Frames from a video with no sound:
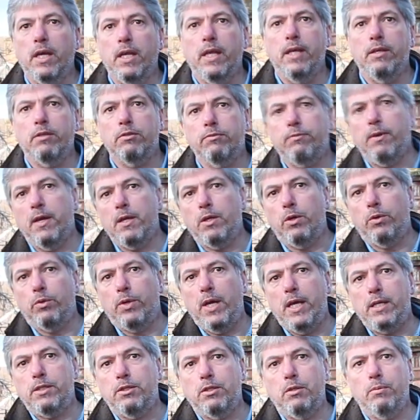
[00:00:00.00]
at his final
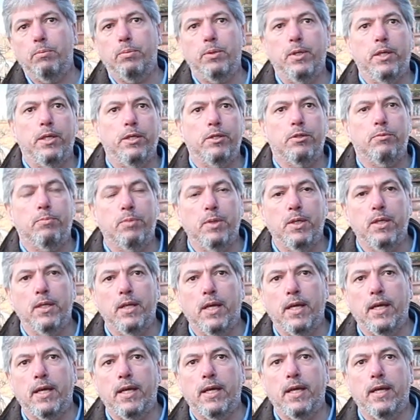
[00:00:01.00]
resting place, but
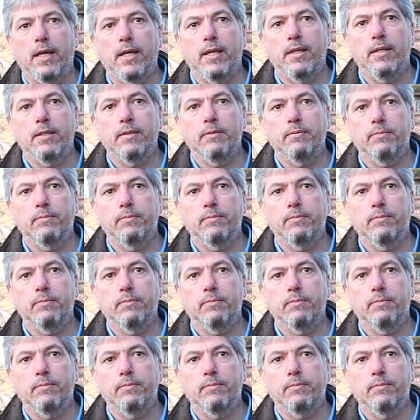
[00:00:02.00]
I